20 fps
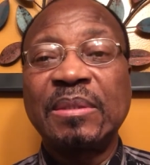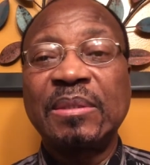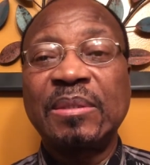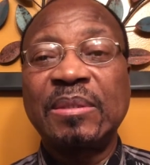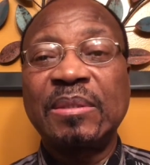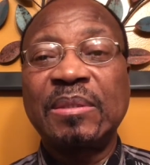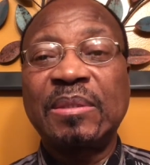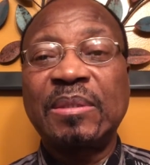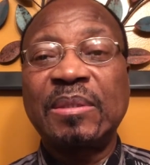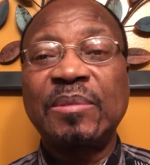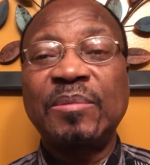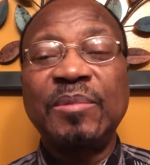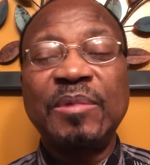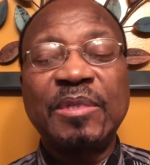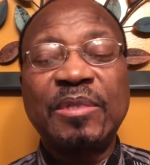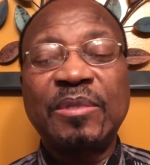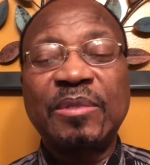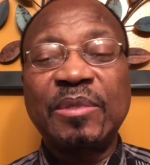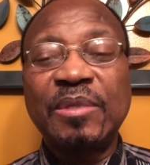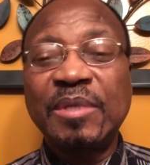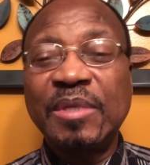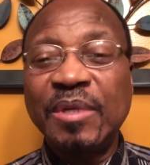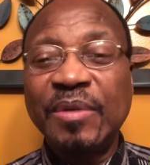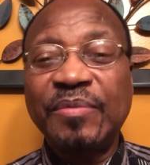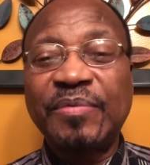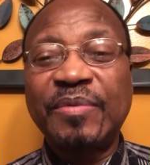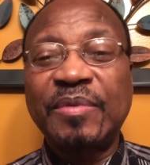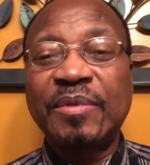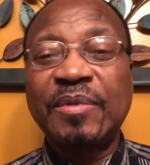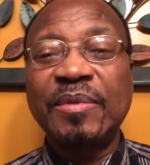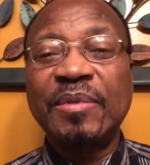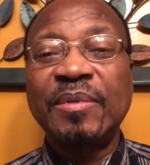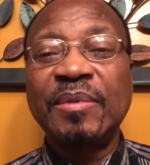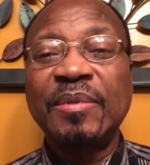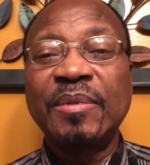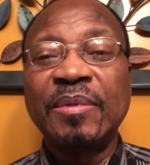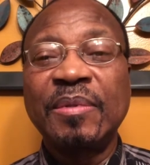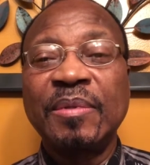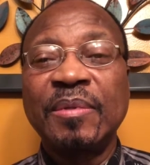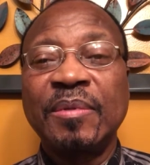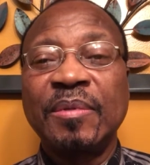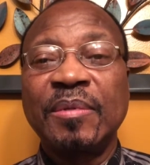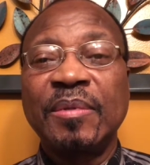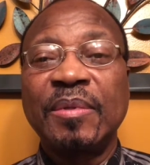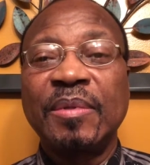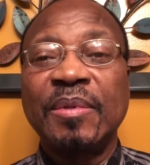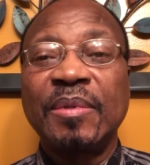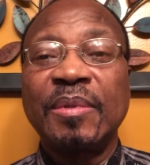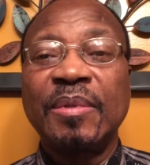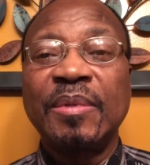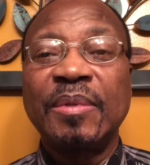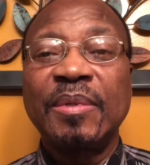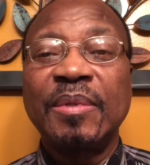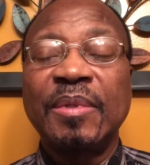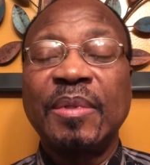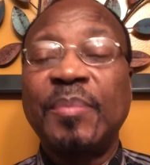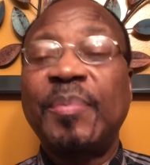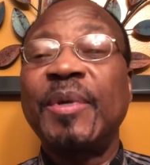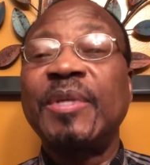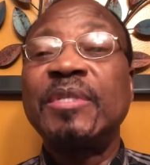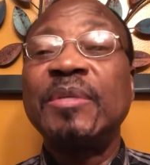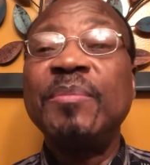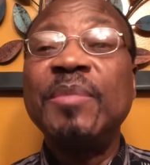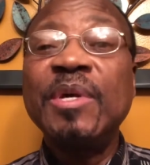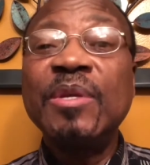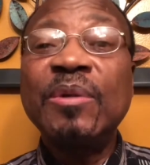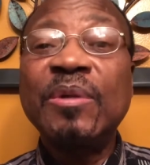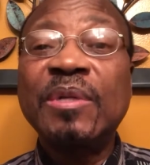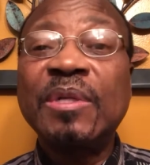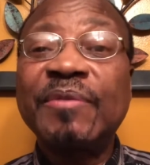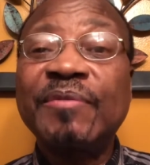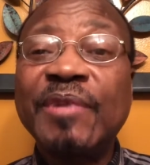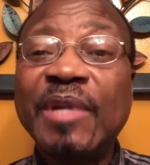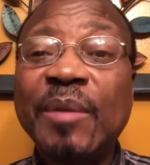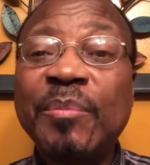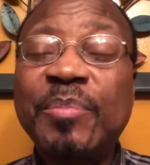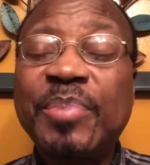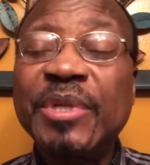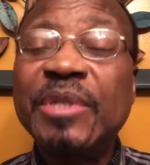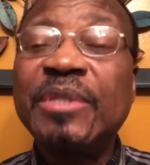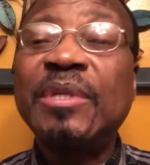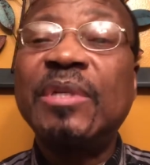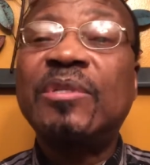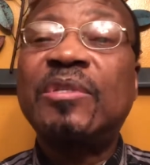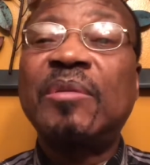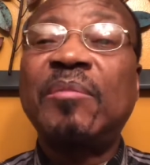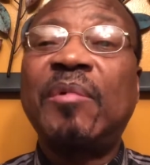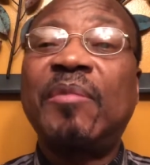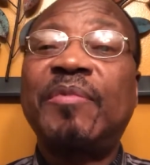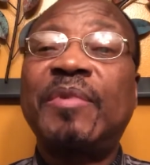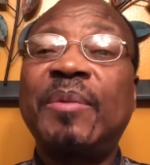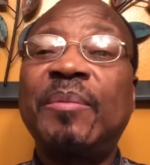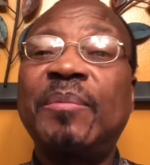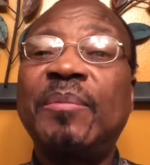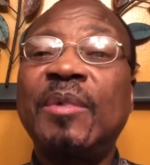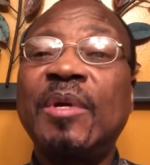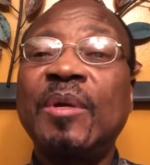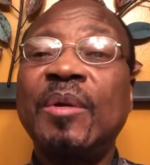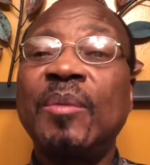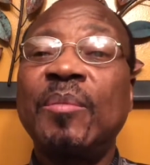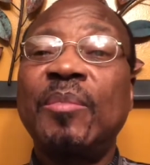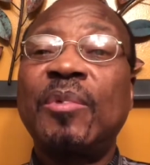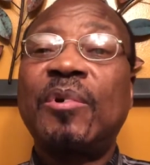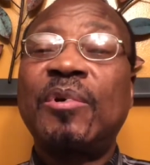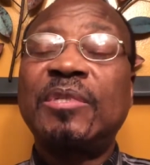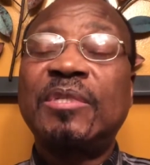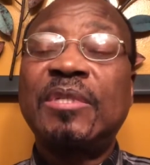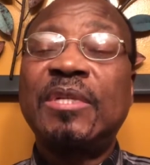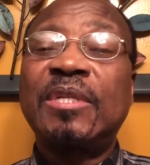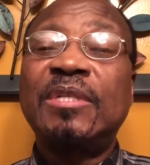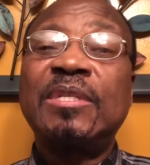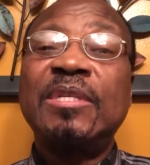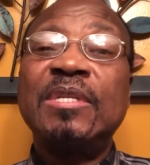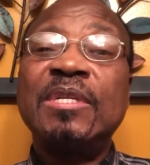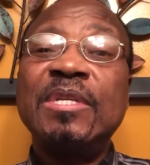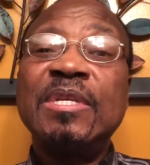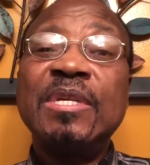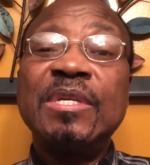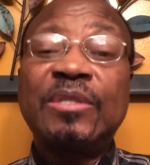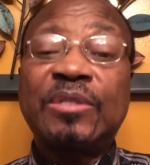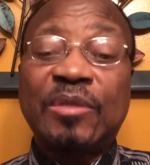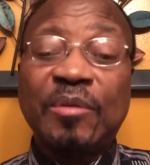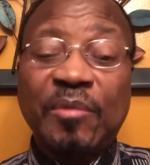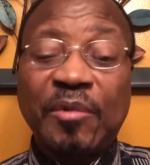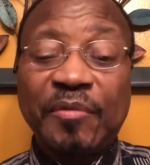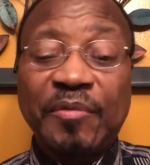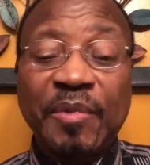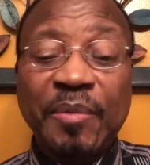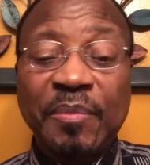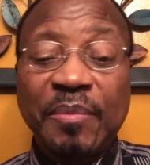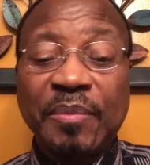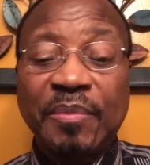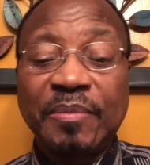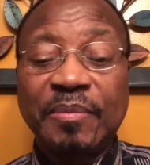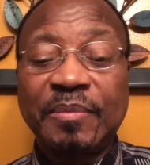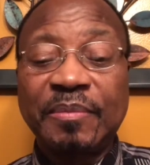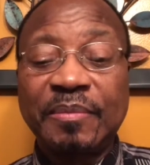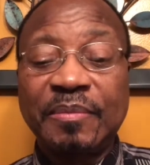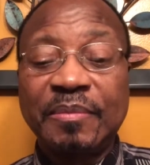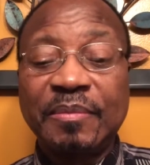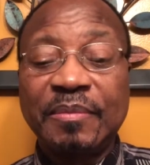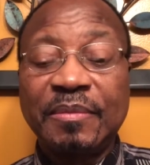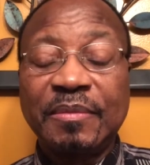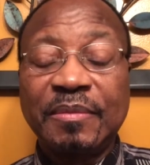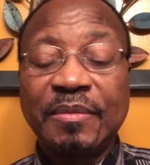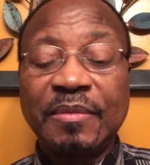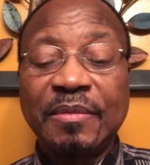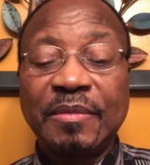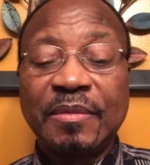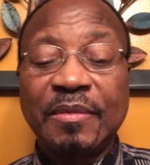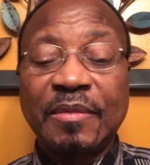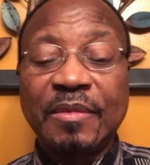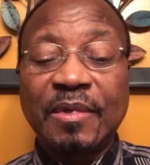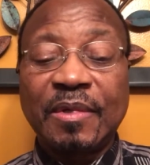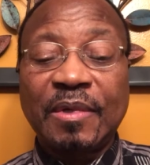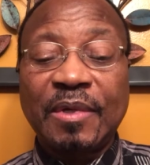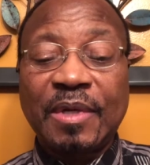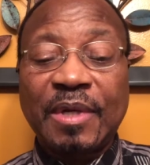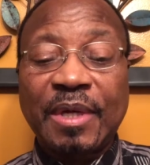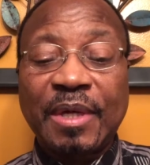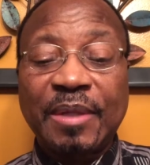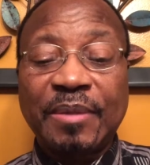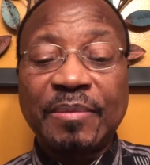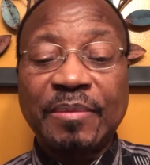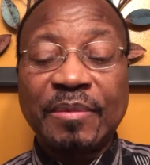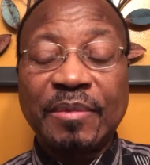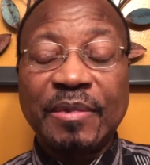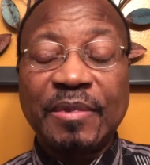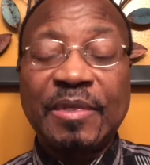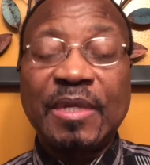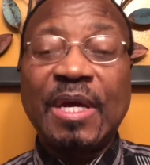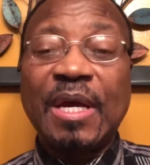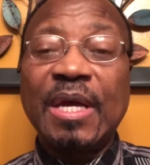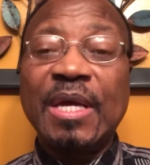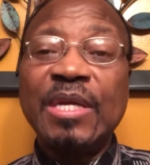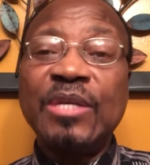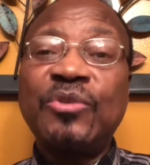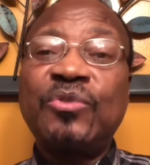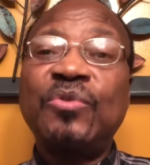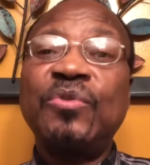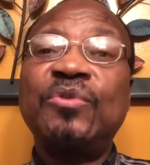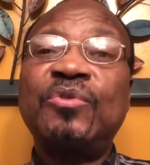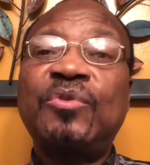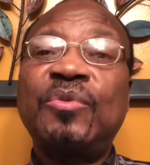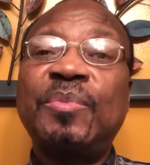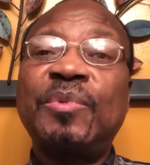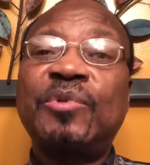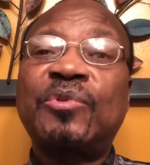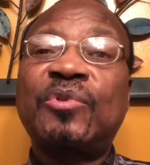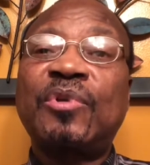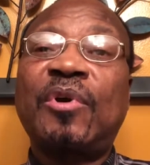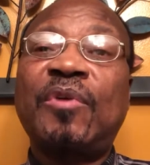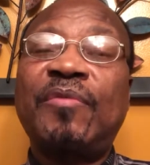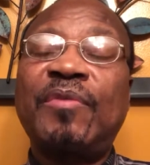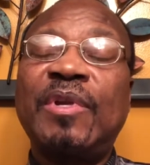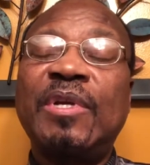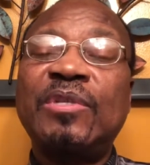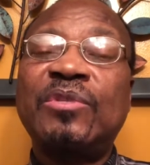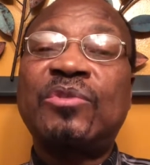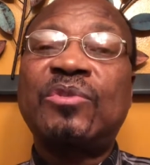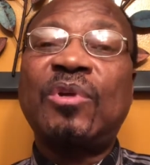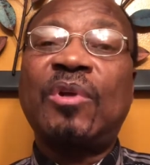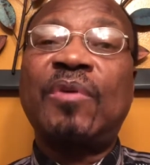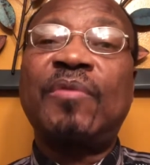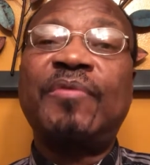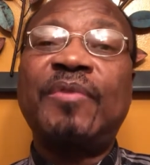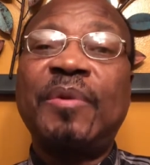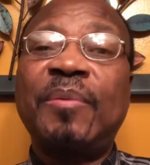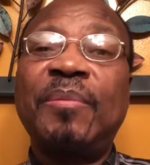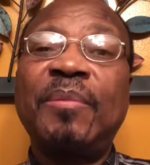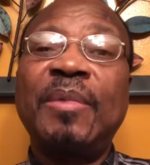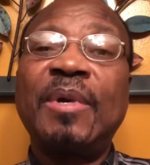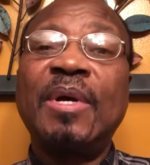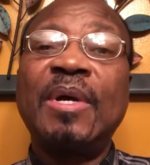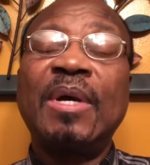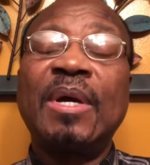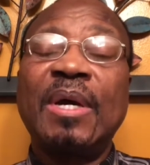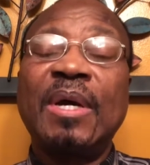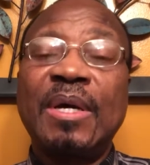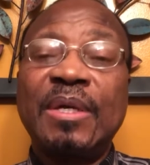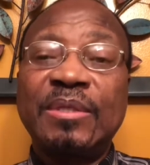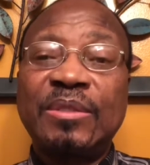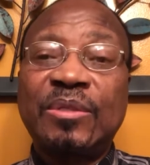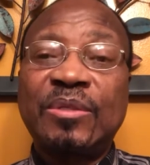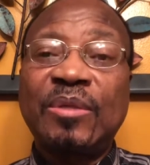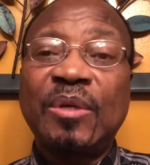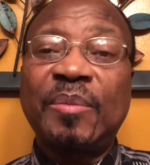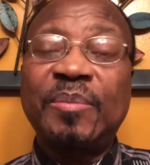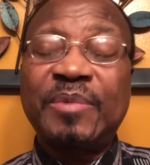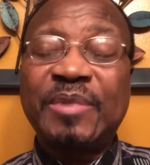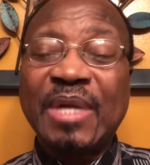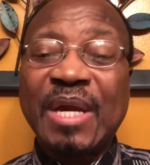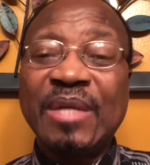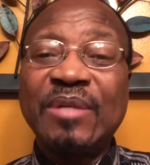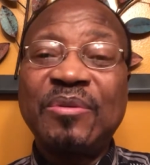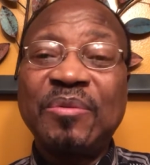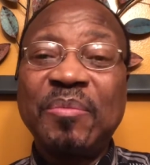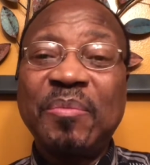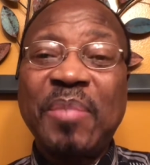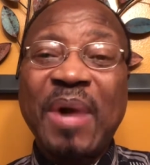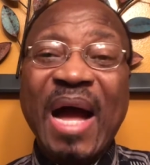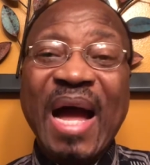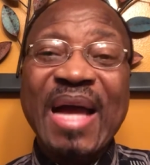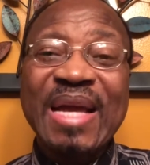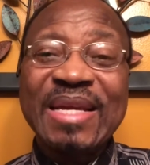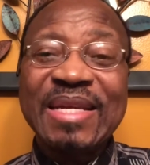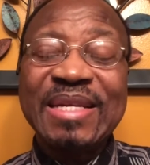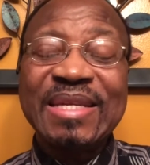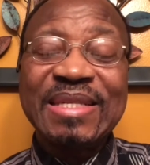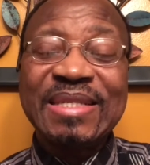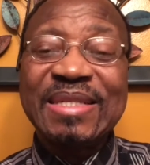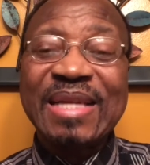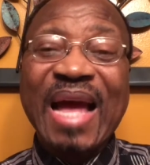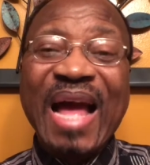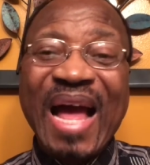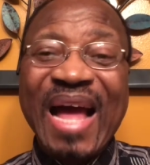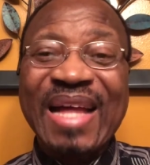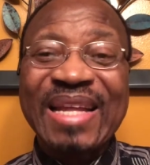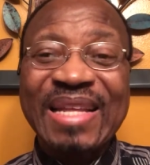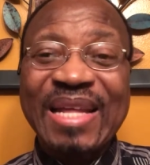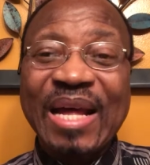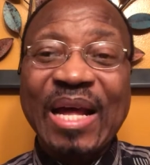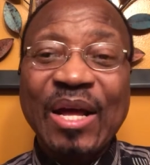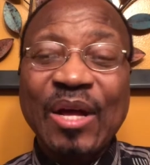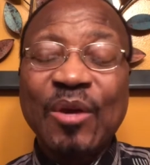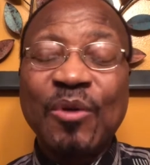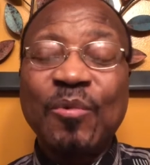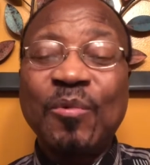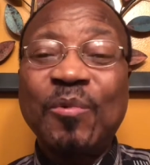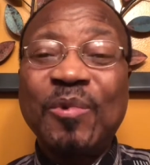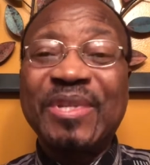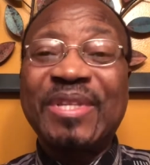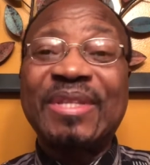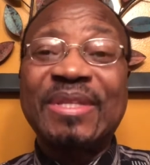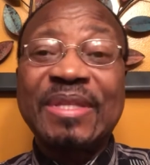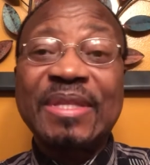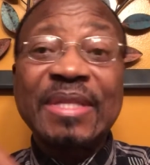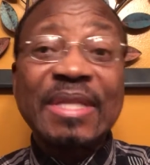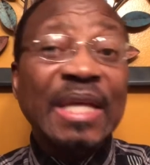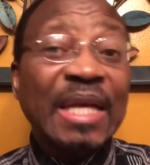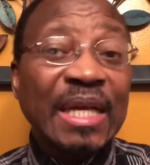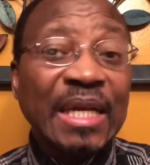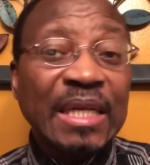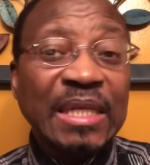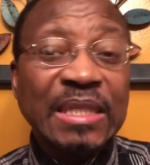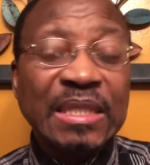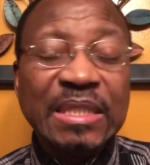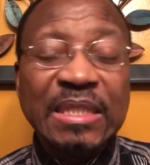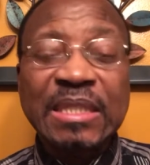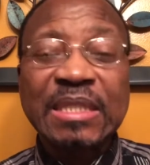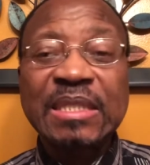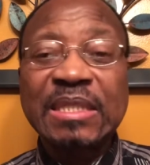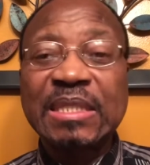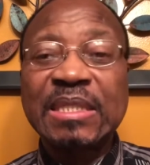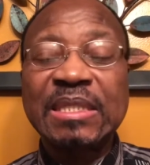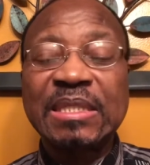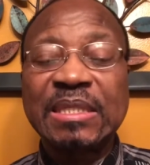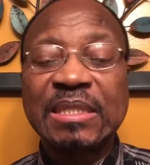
See, with gifts. The person may not even appreciate some of them because he doesn't need some of them. Okay? There are issues to be solved. Let's solve them and stop trying to buy each other with things.